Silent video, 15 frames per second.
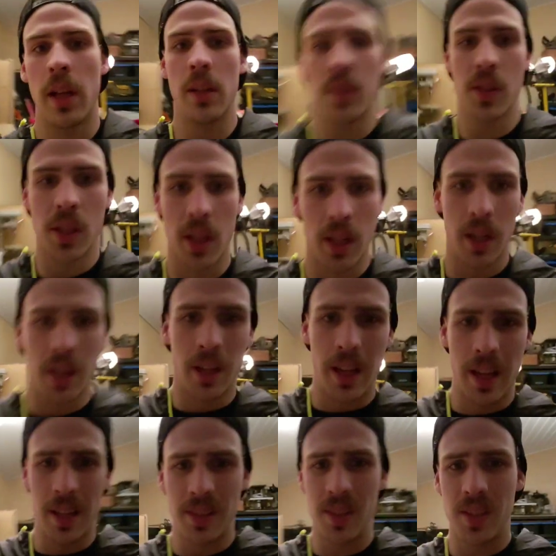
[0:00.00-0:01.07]
It's
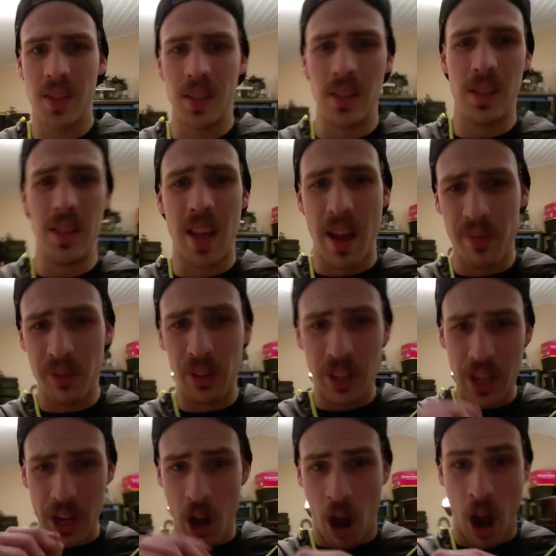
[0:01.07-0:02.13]
definitely